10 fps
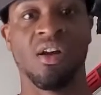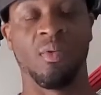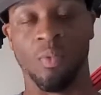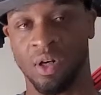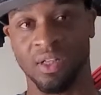
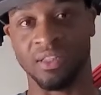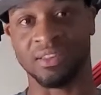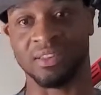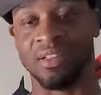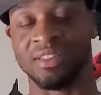
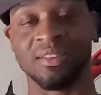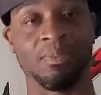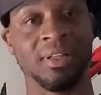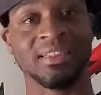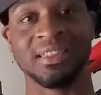was the
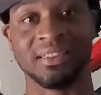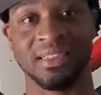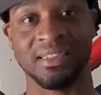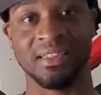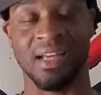
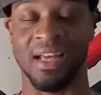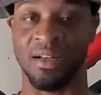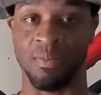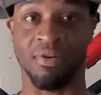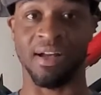simplicity and the
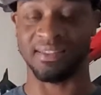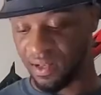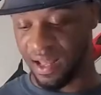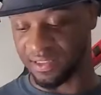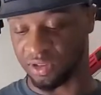price.
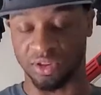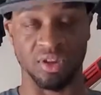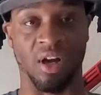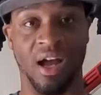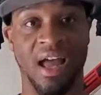As you
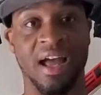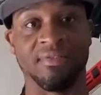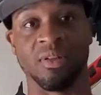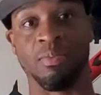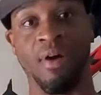saw, I have
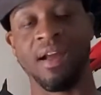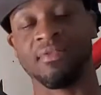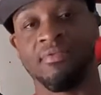the Bryton